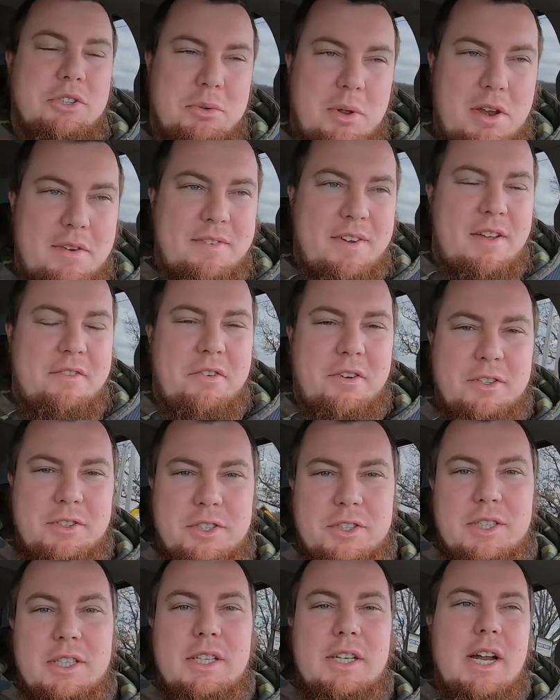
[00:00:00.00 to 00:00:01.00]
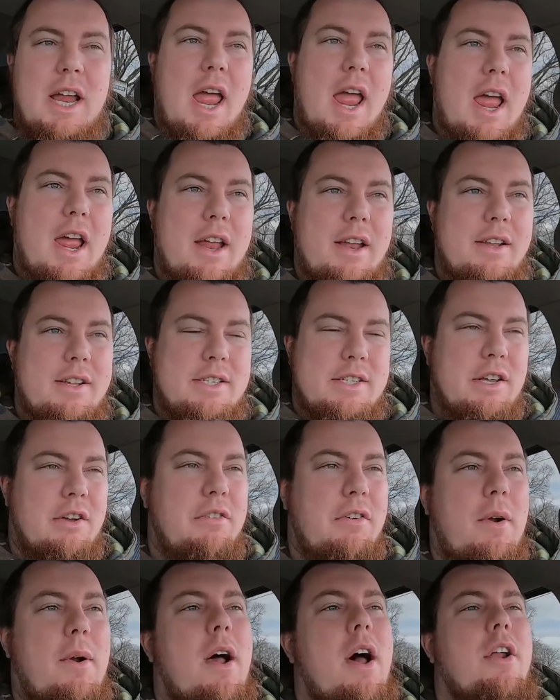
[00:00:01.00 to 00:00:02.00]
2500 and the
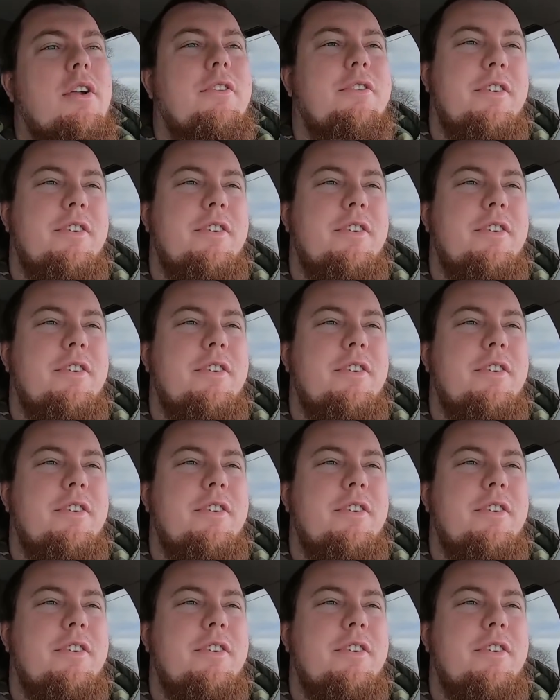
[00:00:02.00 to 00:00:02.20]
Silverado